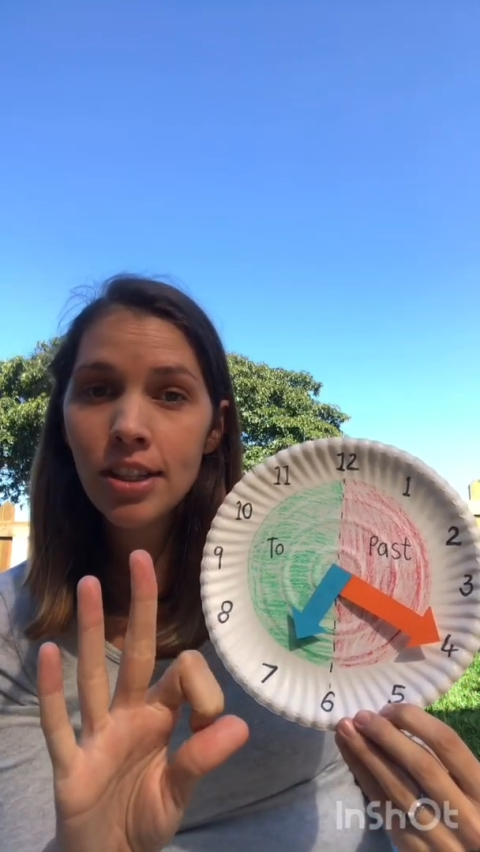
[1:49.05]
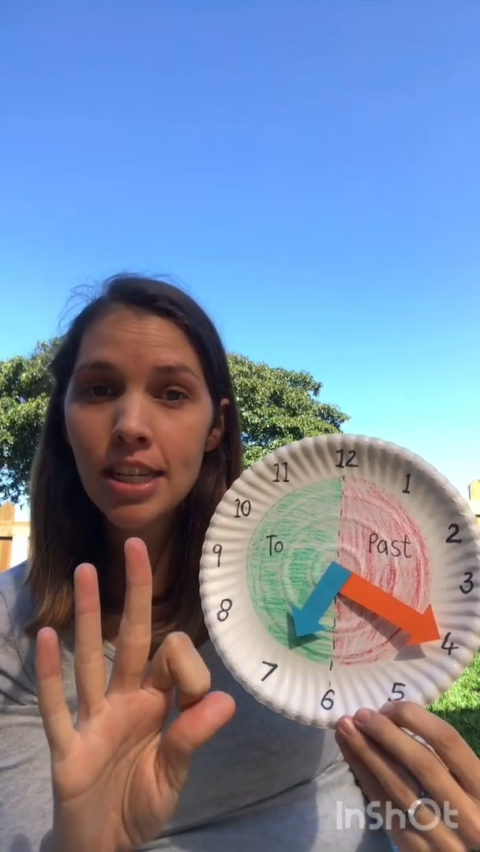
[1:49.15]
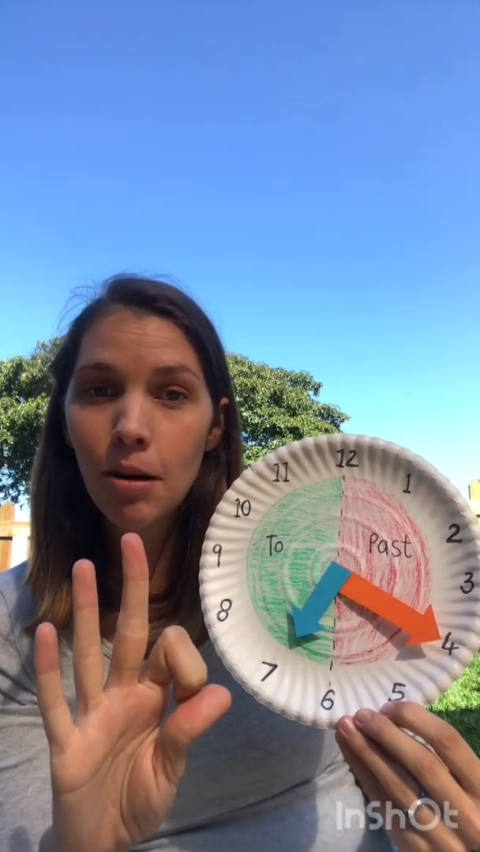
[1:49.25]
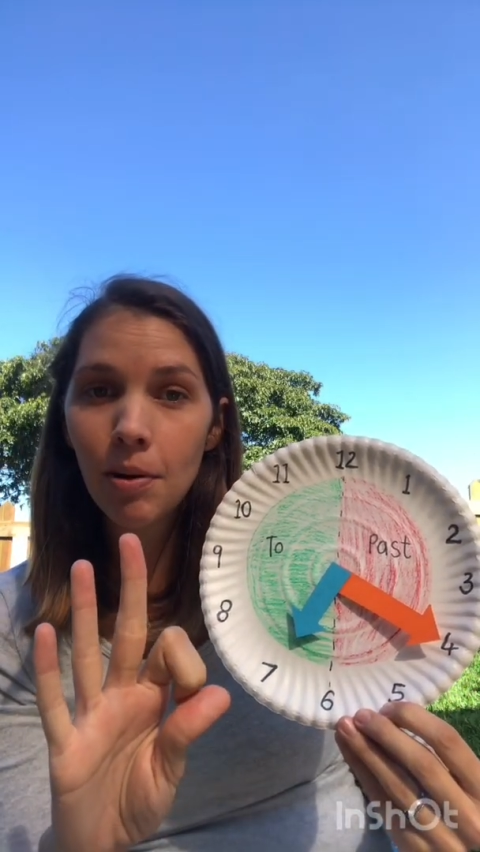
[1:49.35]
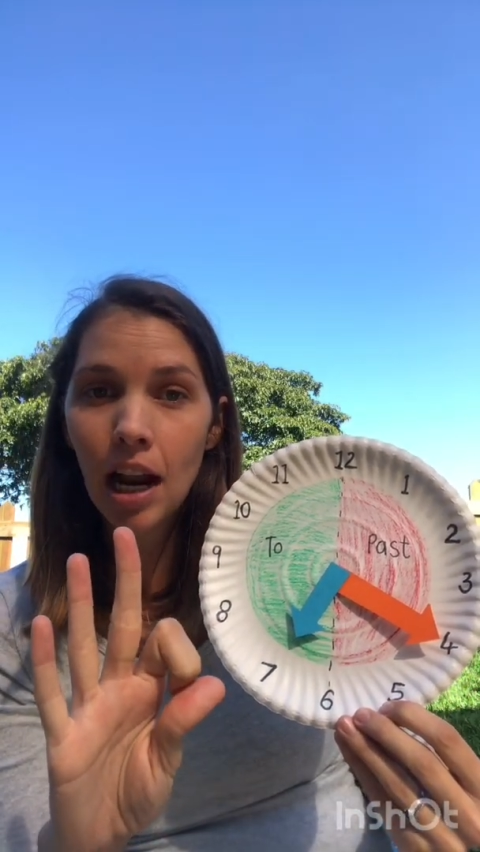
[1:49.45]

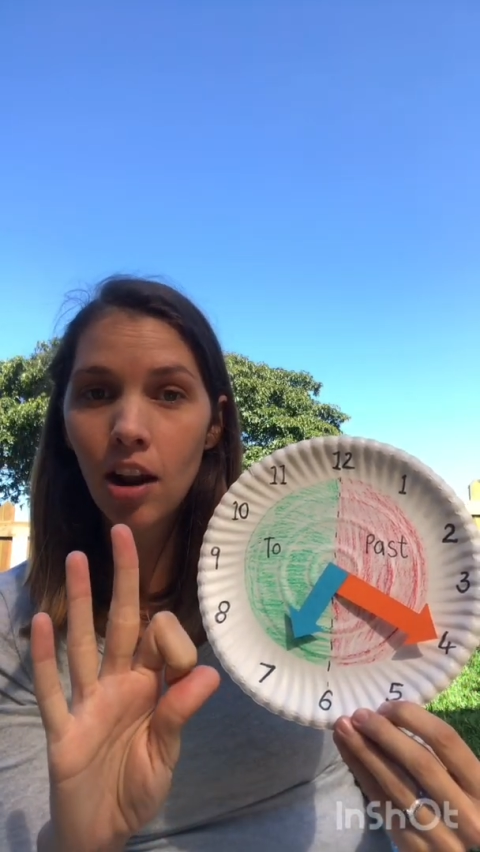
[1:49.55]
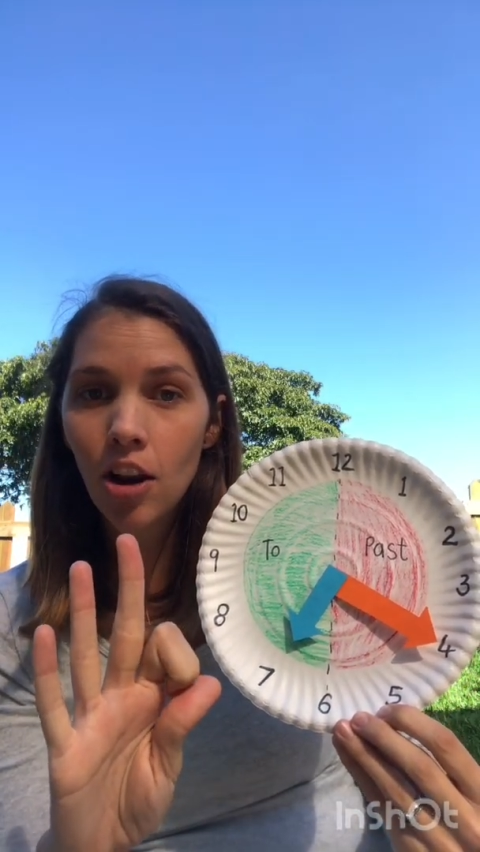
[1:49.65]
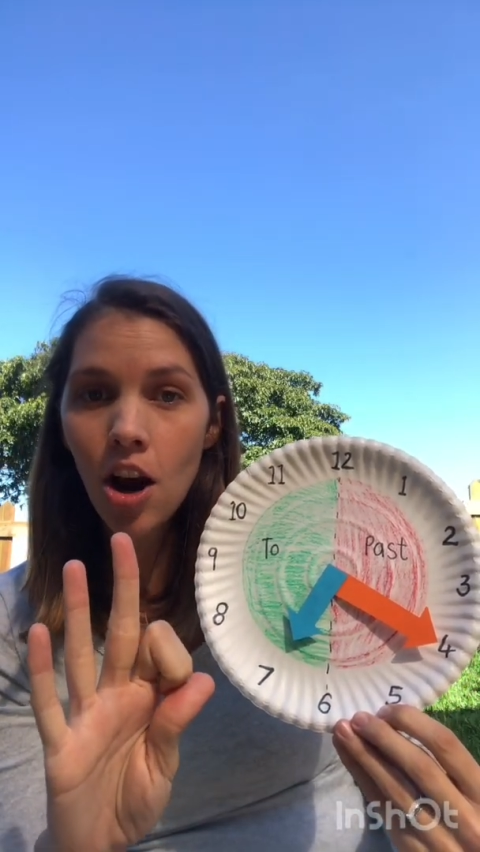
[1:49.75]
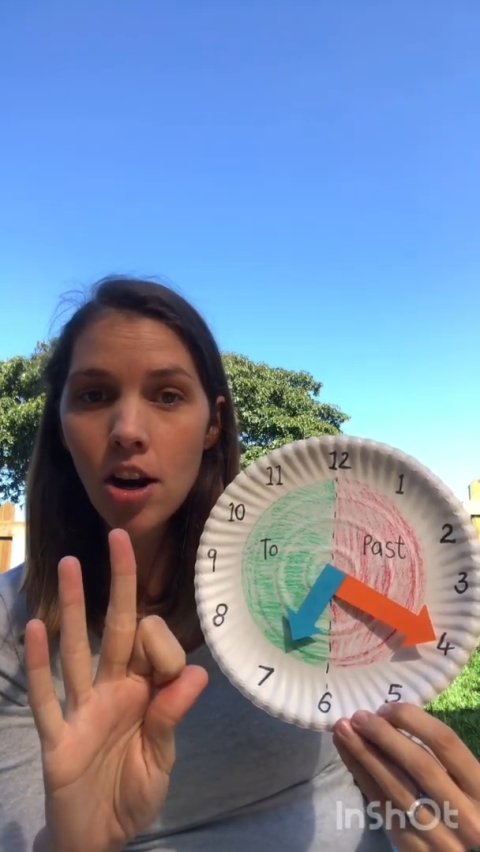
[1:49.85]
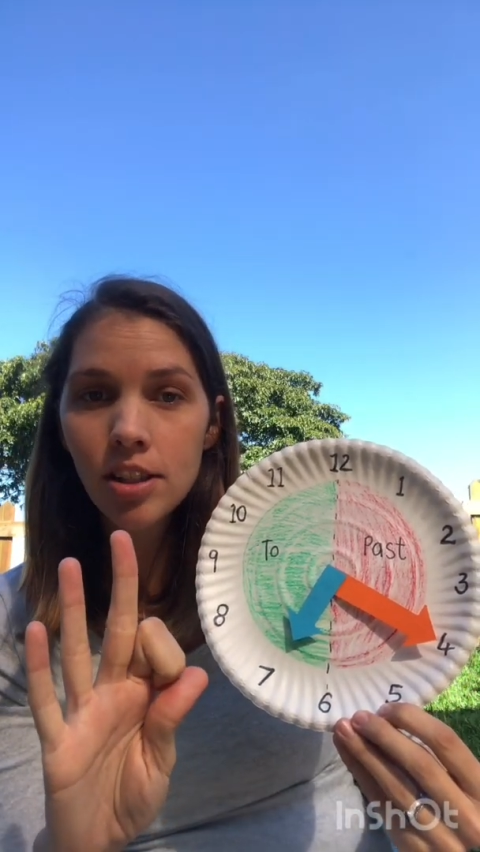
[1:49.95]
step, and our
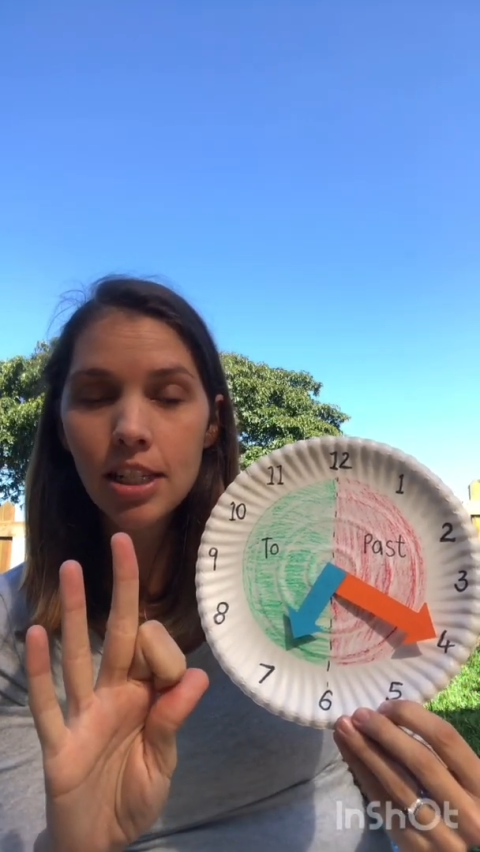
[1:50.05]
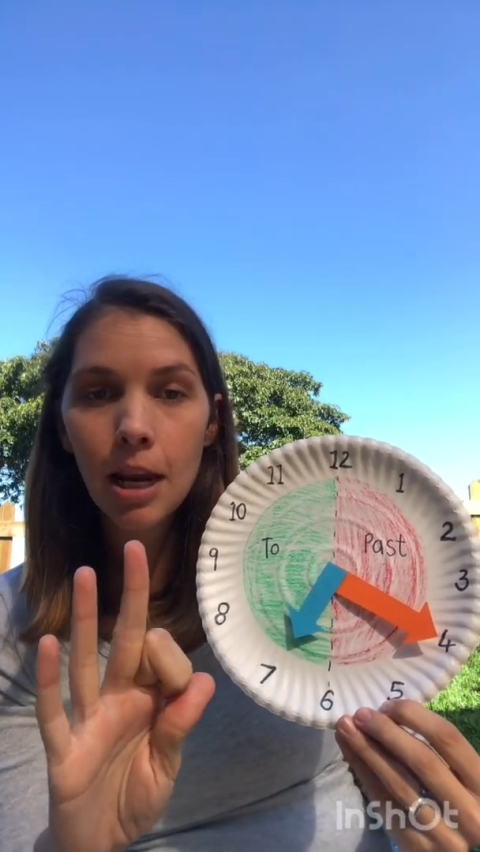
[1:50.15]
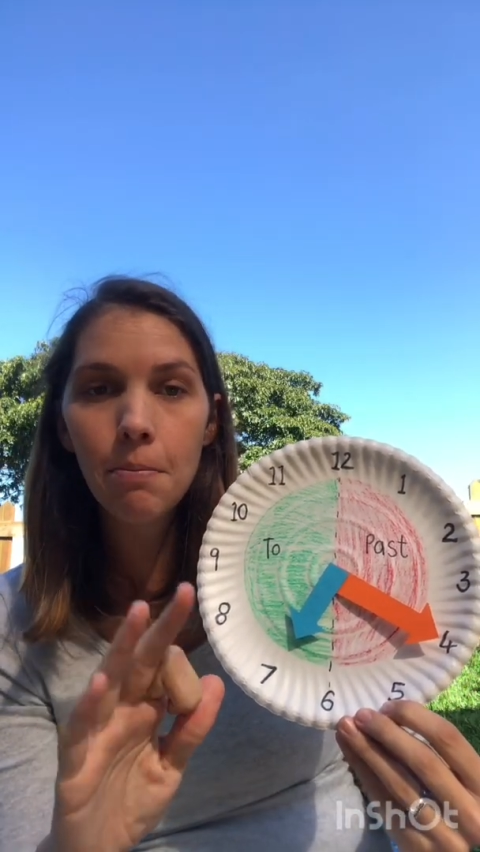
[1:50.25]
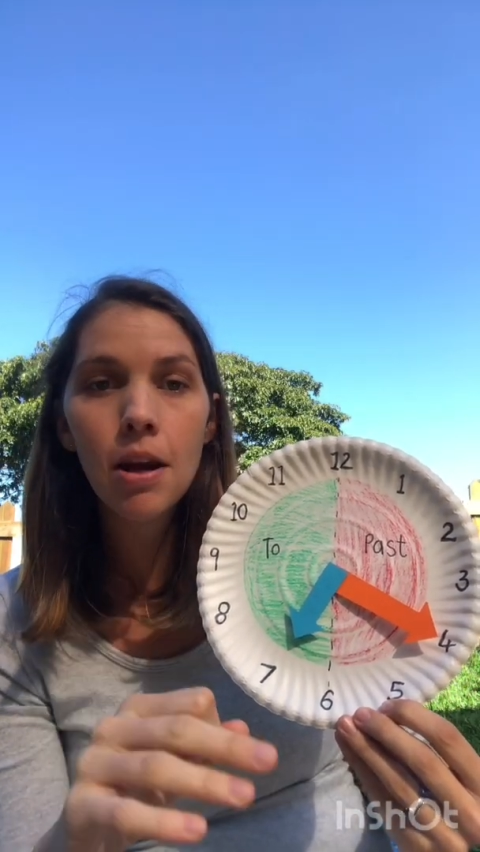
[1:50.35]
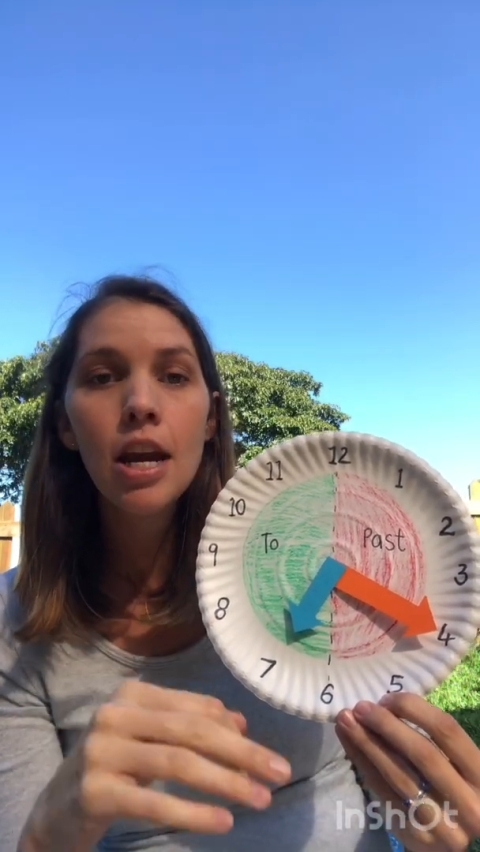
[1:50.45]
last
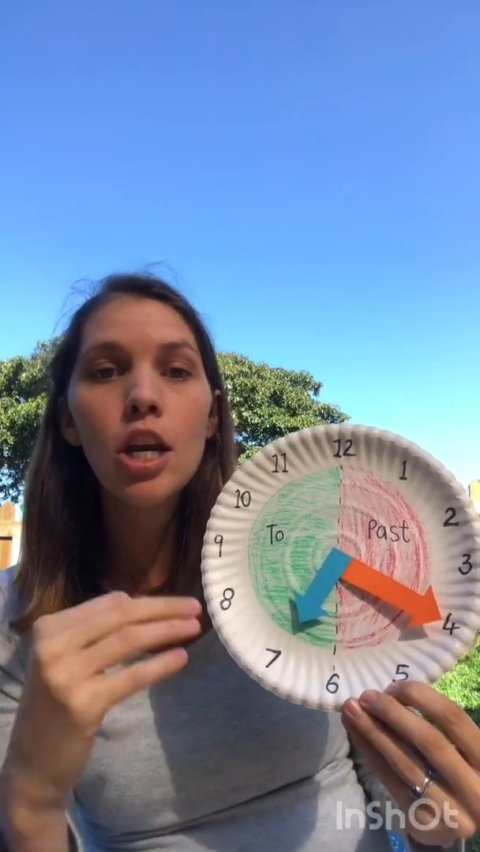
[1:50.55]
step